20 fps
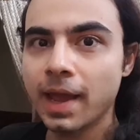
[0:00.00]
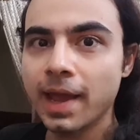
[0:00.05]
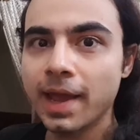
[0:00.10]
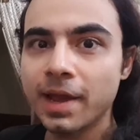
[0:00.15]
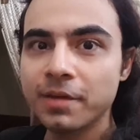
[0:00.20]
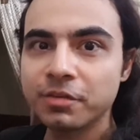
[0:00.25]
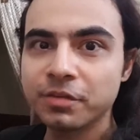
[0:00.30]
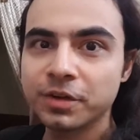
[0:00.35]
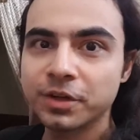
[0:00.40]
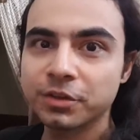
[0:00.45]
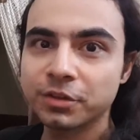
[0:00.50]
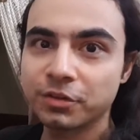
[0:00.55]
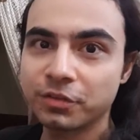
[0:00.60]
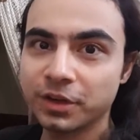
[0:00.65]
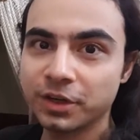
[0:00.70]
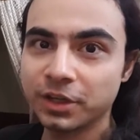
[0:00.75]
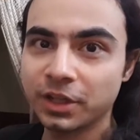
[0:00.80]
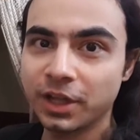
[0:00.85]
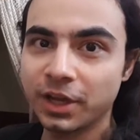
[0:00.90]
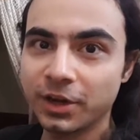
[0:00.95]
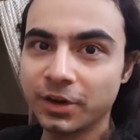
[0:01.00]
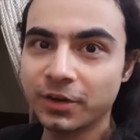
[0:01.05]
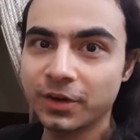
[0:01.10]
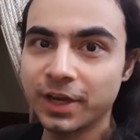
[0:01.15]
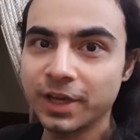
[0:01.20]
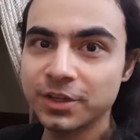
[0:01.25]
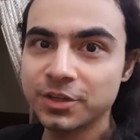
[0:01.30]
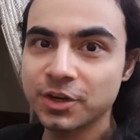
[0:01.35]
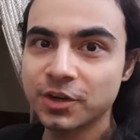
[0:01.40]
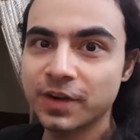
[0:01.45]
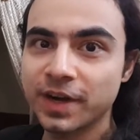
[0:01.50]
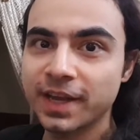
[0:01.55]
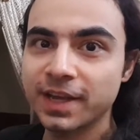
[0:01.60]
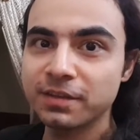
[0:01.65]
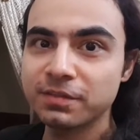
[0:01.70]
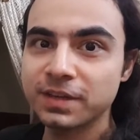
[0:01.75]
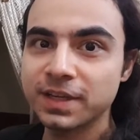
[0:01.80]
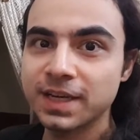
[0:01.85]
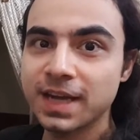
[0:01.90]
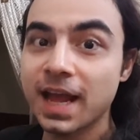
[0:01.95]
Hey everyone, this is Sridhar Thakur, AJ
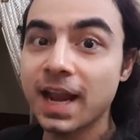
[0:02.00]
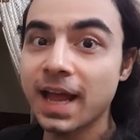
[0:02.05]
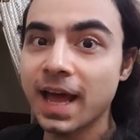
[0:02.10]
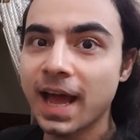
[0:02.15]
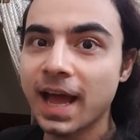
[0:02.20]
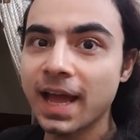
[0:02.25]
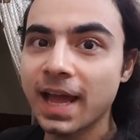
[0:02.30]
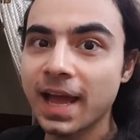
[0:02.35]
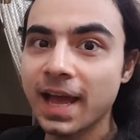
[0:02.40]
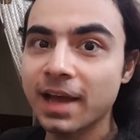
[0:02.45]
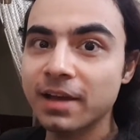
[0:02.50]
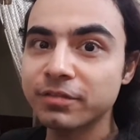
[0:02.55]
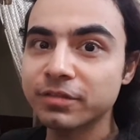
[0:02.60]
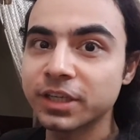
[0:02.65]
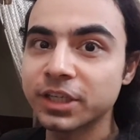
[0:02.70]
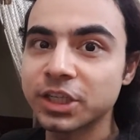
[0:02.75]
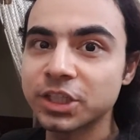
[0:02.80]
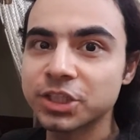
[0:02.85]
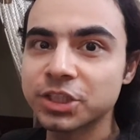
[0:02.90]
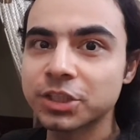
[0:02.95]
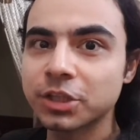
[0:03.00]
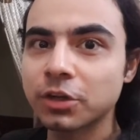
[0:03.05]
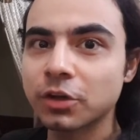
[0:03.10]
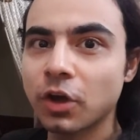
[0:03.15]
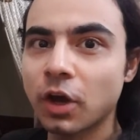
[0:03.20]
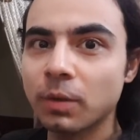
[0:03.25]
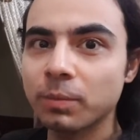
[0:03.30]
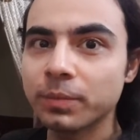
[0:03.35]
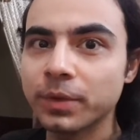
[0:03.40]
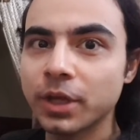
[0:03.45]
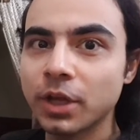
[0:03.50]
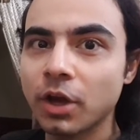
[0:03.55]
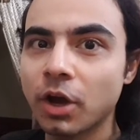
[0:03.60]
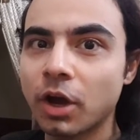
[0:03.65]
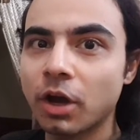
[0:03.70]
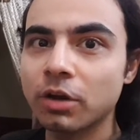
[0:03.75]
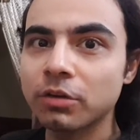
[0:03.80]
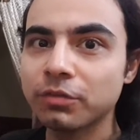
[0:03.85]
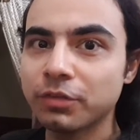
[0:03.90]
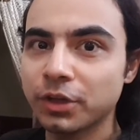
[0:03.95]
Raven, and I have the digital copy
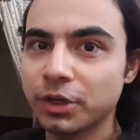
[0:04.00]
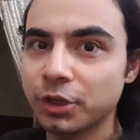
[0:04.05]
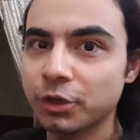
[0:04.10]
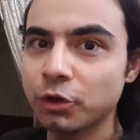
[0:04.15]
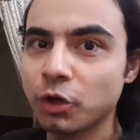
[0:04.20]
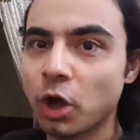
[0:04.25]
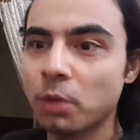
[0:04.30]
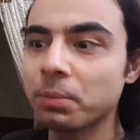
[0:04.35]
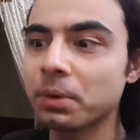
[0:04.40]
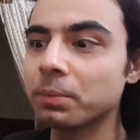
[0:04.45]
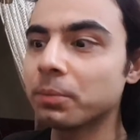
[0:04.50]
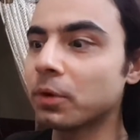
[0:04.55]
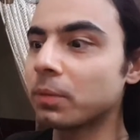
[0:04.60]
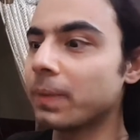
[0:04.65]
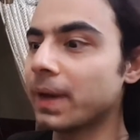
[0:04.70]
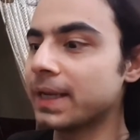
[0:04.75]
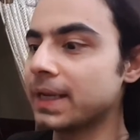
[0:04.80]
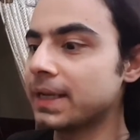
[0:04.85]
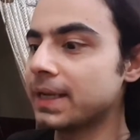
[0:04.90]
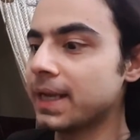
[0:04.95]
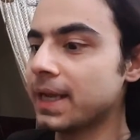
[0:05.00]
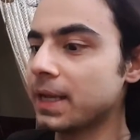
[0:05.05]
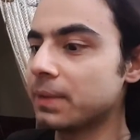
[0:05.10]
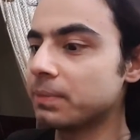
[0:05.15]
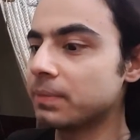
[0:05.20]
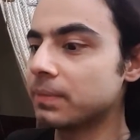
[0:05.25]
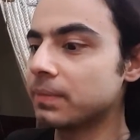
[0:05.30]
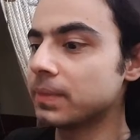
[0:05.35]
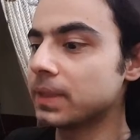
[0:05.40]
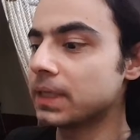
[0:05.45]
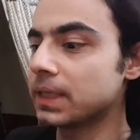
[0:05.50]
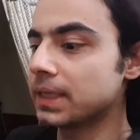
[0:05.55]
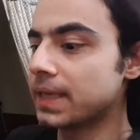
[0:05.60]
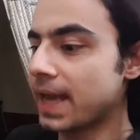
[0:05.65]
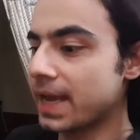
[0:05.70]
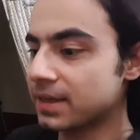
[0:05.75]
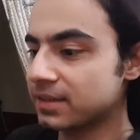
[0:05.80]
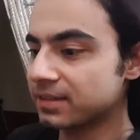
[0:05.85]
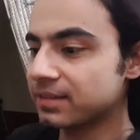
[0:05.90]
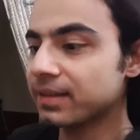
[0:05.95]
of a new comic book by the name
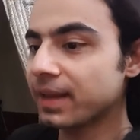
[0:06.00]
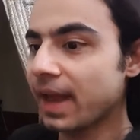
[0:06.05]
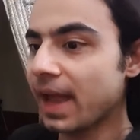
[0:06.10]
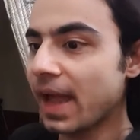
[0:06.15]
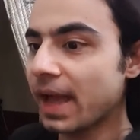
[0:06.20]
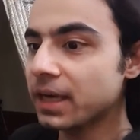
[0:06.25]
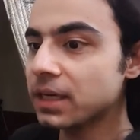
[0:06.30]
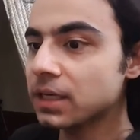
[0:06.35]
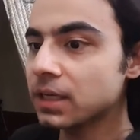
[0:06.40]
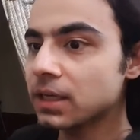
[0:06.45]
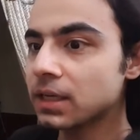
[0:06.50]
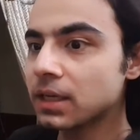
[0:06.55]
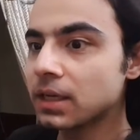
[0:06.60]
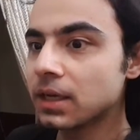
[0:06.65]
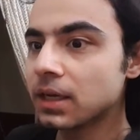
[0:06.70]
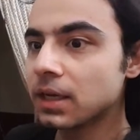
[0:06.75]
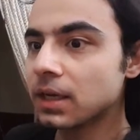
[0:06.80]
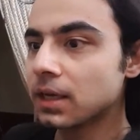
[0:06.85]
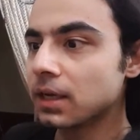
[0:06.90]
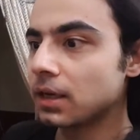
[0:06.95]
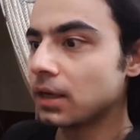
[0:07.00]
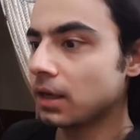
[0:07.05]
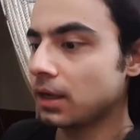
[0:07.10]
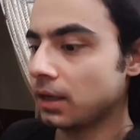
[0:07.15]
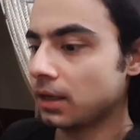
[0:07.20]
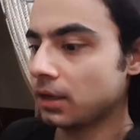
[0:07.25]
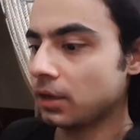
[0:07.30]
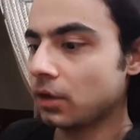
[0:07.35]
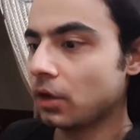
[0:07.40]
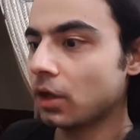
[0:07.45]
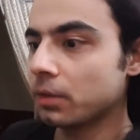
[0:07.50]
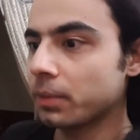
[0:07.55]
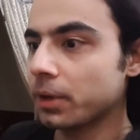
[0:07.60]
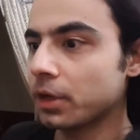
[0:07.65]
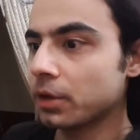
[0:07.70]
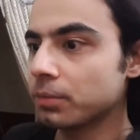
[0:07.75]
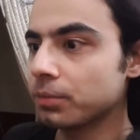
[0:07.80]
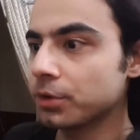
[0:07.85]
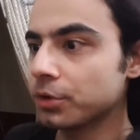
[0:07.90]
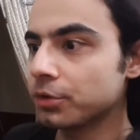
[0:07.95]
Death's Head uh, on
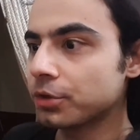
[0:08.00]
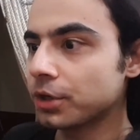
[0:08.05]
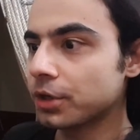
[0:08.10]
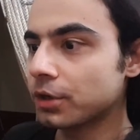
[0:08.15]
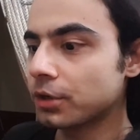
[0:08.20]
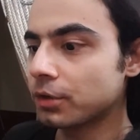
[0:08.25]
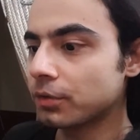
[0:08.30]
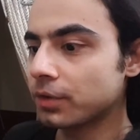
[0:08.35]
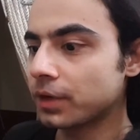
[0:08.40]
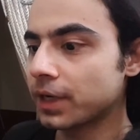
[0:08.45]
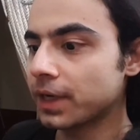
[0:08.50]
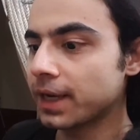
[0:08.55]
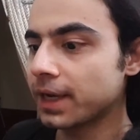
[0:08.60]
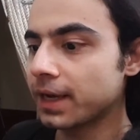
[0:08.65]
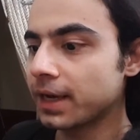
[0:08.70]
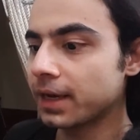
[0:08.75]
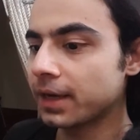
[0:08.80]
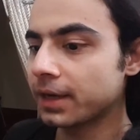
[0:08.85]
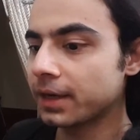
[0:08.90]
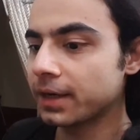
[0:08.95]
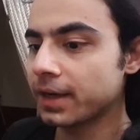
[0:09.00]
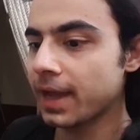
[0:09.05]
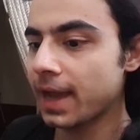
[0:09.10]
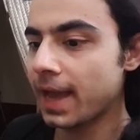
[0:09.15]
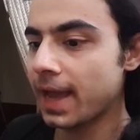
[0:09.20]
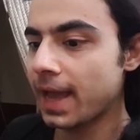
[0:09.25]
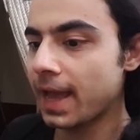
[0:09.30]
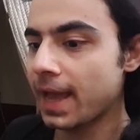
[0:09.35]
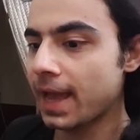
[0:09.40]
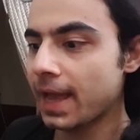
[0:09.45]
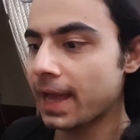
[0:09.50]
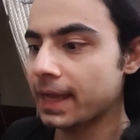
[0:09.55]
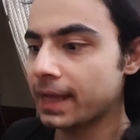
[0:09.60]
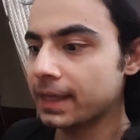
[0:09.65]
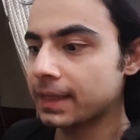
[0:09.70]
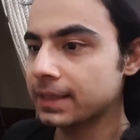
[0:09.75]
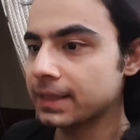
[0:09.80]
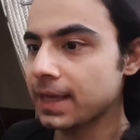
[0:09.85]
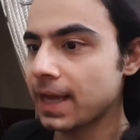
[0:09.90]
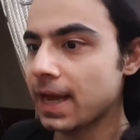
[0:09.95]
my computer over here.
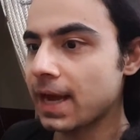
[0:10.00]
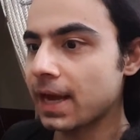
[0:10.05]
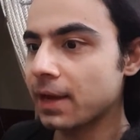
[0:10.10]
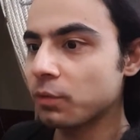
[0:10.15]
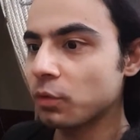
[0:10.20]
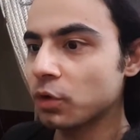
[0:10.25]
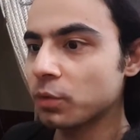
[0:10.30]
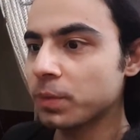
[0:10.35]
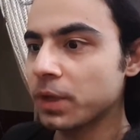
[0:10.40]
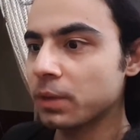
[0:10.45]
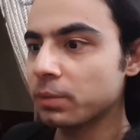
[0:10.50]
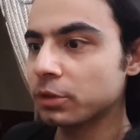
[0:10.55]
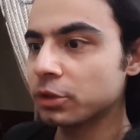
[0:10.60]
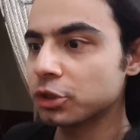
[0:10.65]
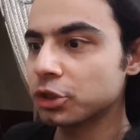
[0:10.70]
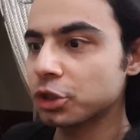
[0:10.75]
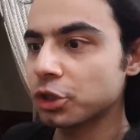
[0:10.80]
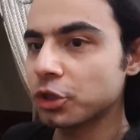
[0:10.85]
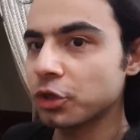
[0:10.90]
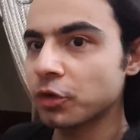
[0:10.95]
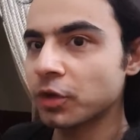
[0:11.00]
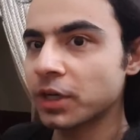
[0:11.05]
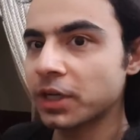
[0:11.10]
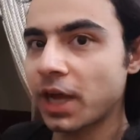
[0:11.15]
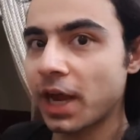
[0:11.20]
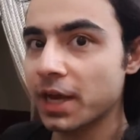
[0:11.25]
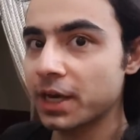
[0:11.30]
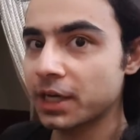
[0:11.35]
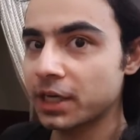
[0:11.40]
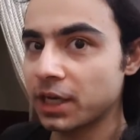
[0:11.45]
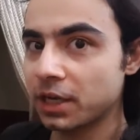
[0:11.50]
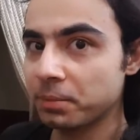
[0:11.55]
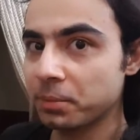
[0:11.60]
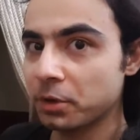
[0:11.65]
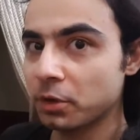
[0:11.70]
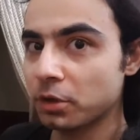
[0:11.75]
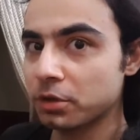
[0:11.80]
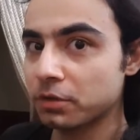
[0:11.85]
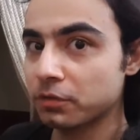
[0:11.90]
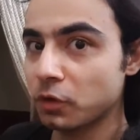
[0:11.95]
And yeah, I won't be able to show you an entire thing
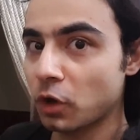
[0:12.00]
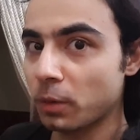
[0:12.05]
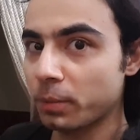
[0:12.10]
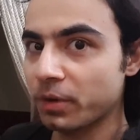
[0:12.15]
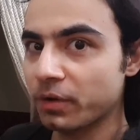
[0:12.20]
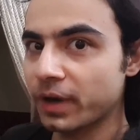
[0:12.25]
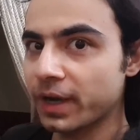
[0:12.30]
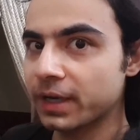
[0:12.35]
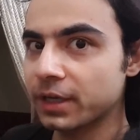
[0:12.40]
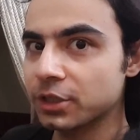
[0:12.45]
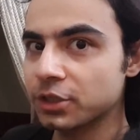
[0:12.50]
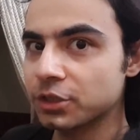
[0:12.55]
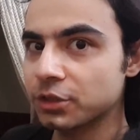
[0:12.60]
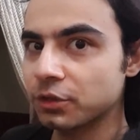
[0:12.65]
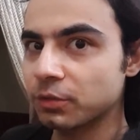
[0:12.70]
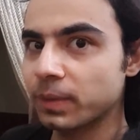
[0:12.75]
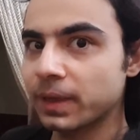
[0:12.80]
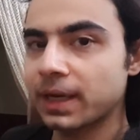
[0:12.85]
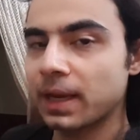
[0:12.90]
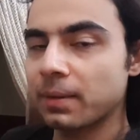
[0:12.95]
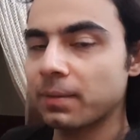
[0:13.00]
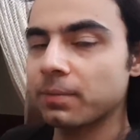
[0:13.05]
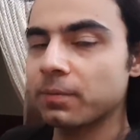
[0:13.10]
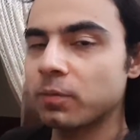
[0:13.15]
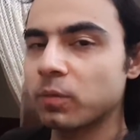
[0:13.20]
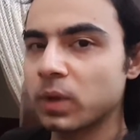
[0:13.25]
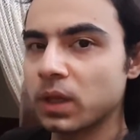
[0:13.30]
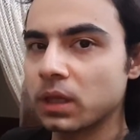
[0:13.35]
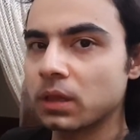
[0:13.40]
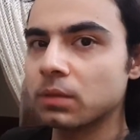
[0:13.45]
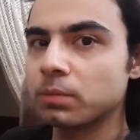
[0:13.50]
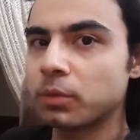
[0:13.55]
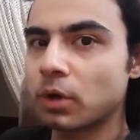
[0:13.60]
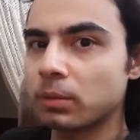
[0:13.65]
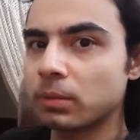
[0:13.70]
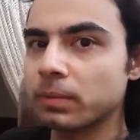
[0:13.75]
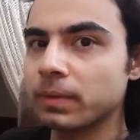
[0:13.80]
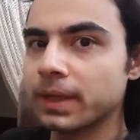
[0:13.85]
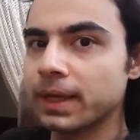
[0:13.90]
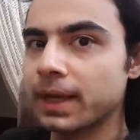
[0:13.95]
because of copyright issues, but I will
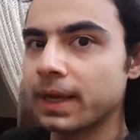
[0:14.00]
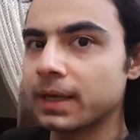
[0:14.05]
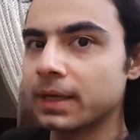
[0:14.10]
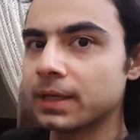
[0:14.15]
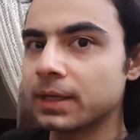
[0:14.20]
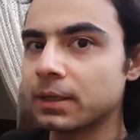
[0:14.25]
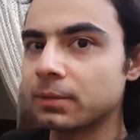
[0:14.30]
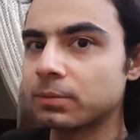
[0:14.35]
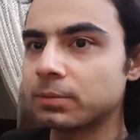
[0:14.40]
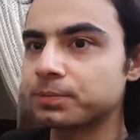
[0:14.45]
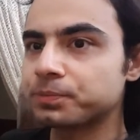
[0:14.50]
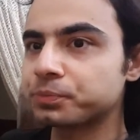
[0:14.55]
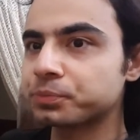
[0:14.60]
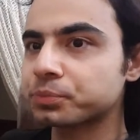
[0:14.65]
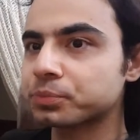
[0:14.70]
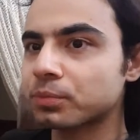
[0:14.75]
probably end up